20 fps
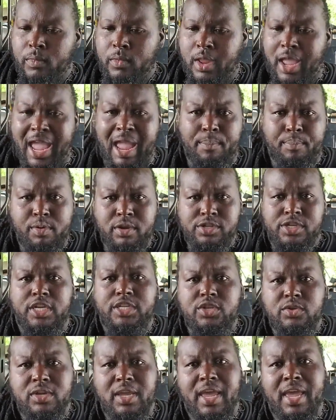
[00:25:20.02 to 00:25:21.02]
I appreciate
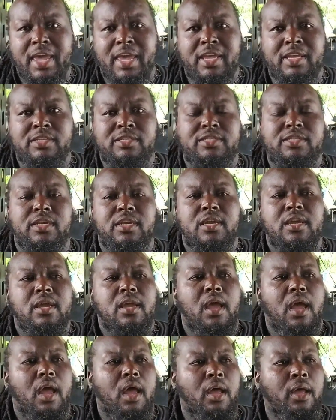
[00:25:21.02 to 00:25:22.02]
you guys.
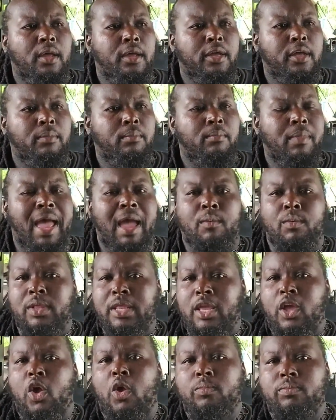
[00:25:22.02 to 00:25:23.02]
I really
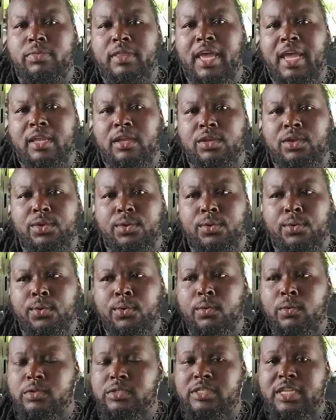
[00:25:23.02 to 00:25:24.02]
hope that
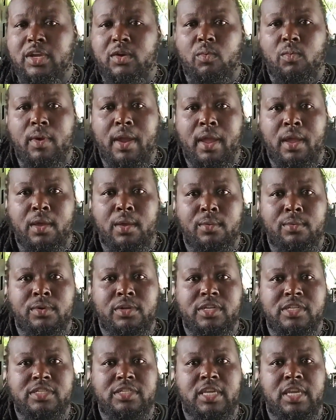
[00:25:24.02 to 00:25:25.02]
you stick around
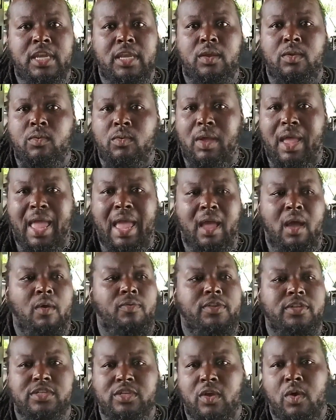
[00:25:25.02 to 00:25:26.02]
to see how
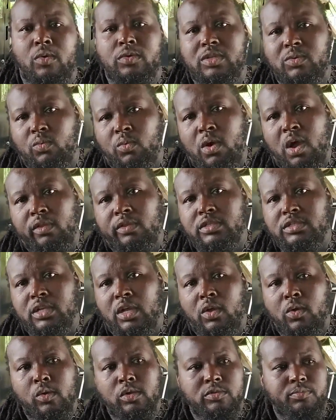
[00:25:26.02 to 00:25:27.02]
this goes and where all this
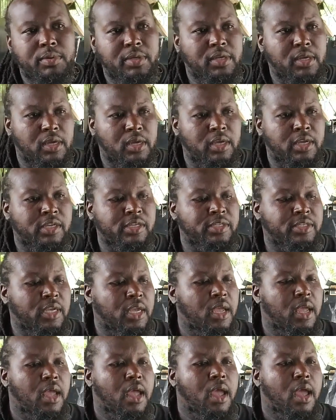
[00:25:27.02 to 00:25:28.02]
goes, because
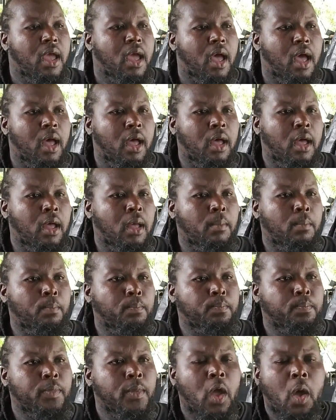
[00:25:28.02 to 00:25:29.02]

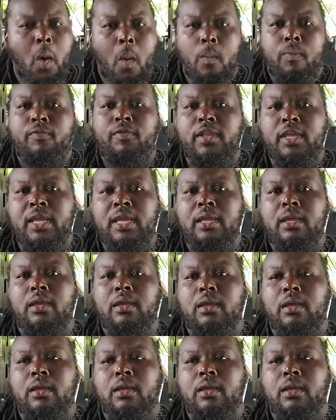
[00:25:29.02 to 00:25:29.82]
hopefully